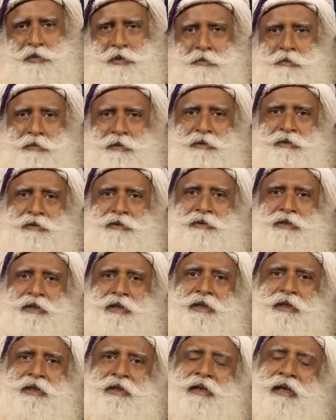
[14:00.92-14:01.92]
people,
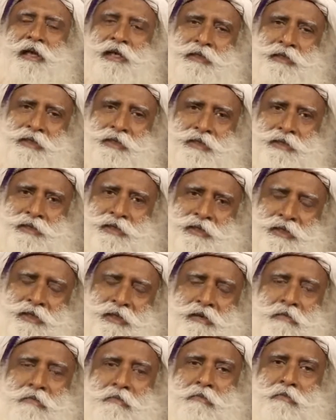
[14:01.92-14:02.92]
like this.
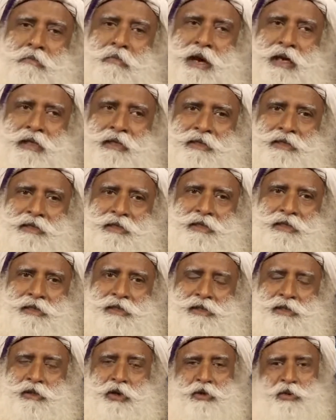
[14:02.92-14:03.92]
But this
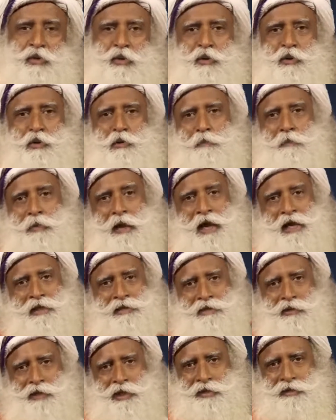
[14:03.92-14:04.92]
is not going to
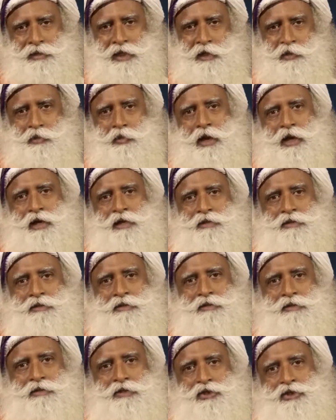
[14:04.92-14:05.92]
pass like that
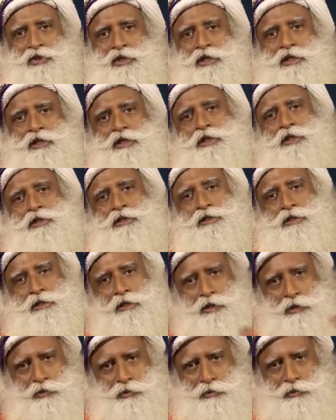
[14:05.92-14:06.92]
virus. This can
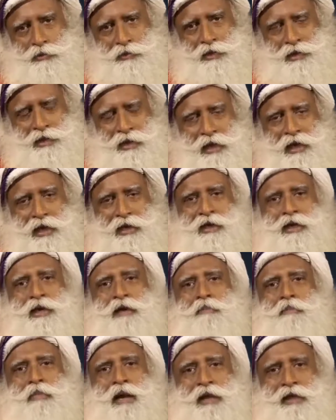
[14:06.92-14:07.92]
continue and
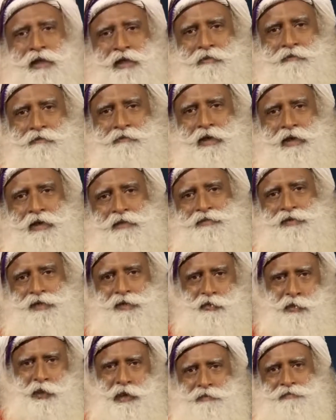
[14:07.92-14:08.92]
come back in waves
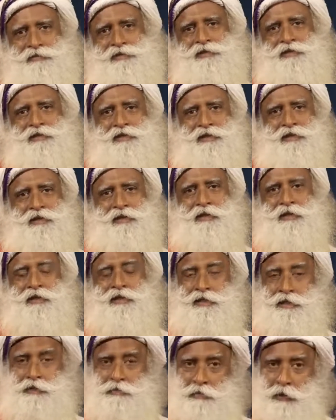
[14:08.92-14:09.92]
and waves.
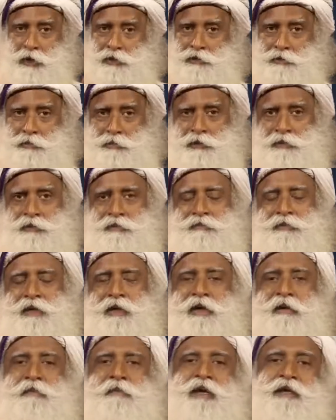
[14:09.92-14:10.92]
It is possible,
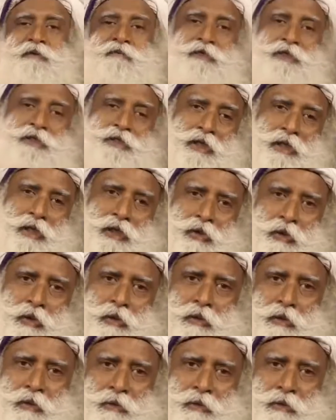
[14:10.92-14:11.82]
but we still don't